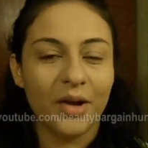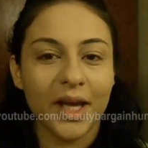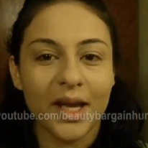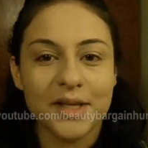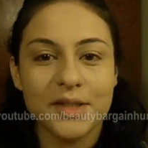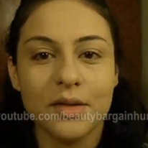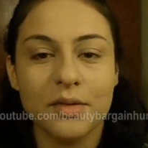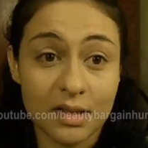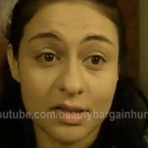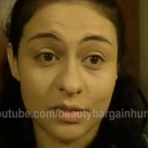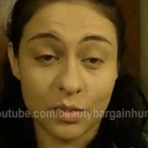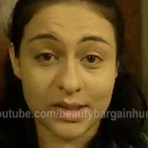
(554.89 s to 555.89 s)
Okay guys, so
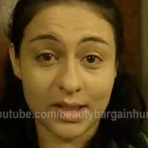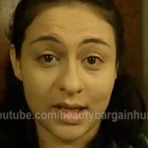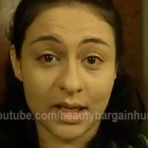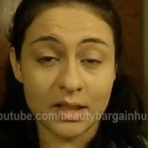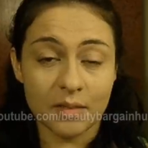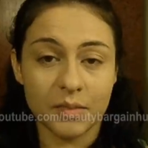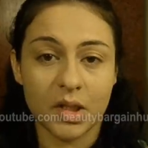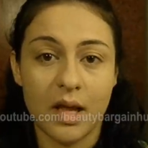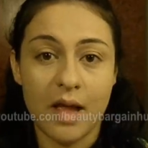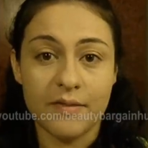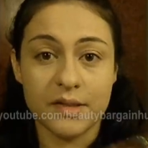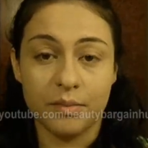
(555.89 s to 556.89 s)
this was it. I'm going to
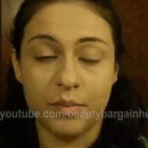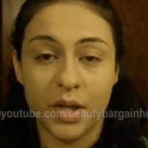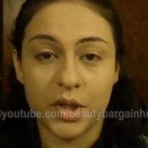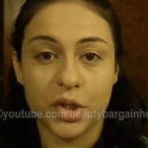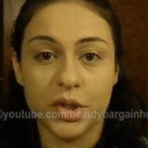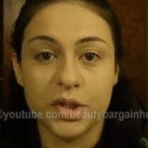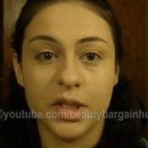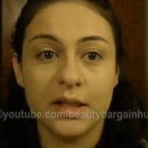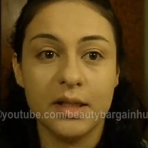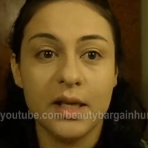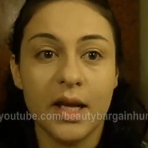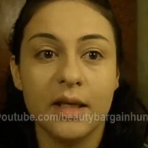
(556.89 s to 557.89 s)
have some pictures
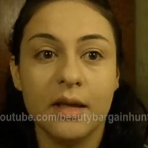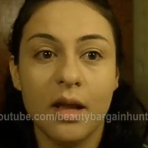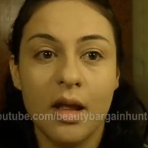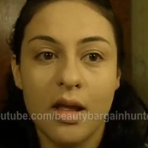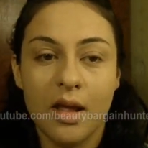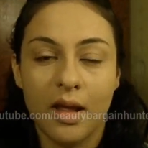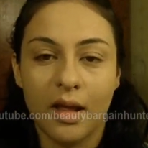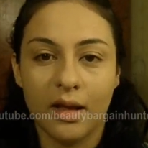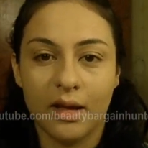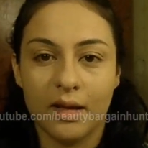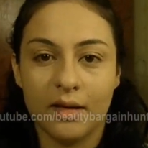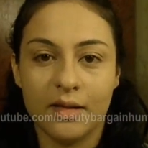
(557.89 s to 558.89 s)
at the end,
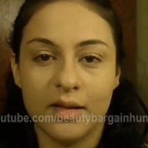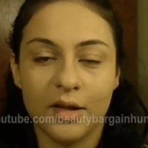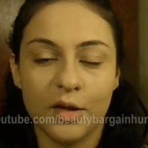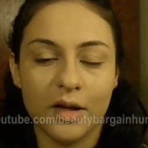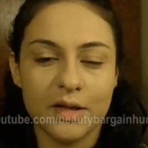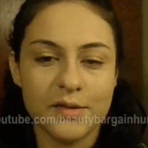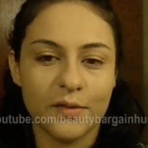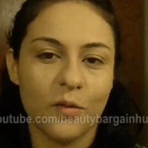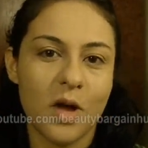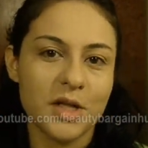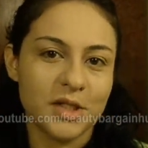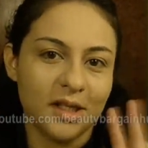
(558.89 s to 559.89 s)
and thank you guys for
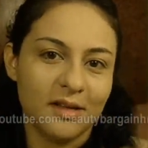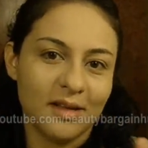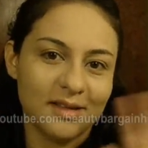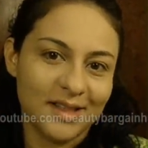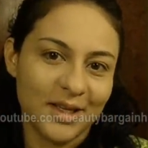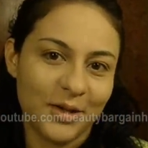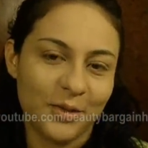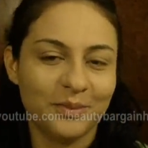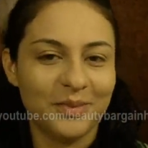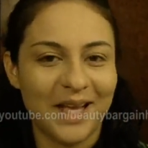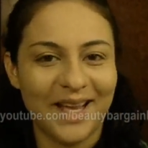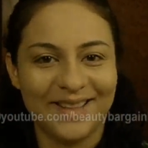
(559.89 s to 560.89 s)
watching. I'll see you.
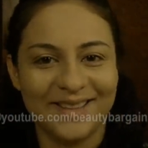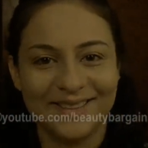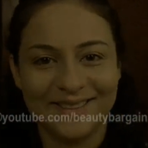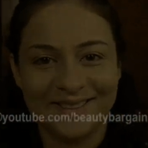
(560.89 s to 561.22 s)
Bye.